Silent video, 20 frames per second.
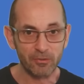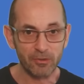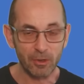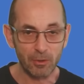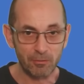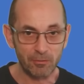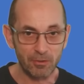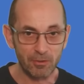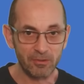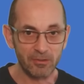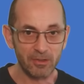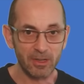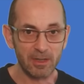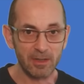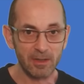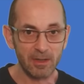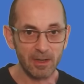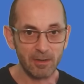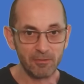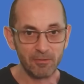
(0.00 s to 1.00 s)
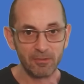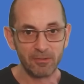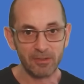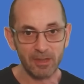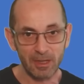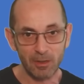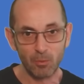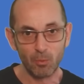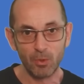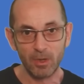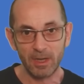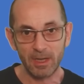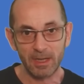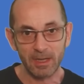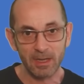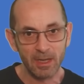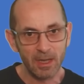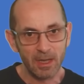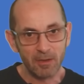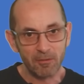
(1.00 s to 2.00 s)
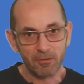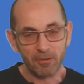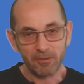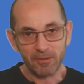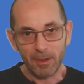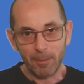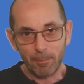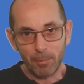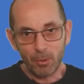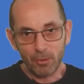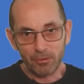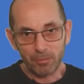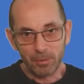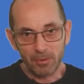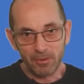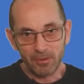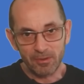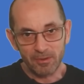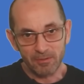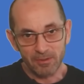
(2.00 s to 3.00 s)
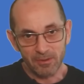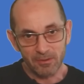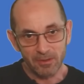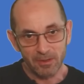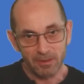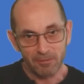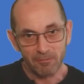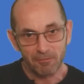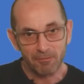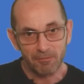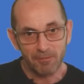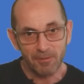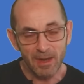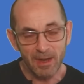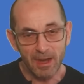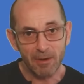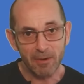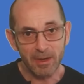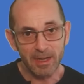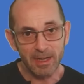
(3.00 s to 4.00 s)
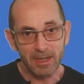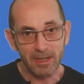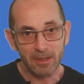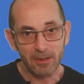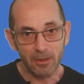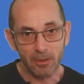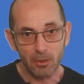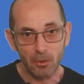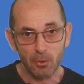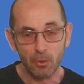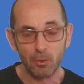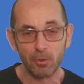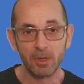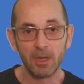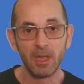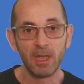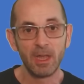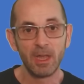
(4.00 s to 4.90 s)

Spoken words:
So through the second half of the second week, there is that possibility of it turning very cold,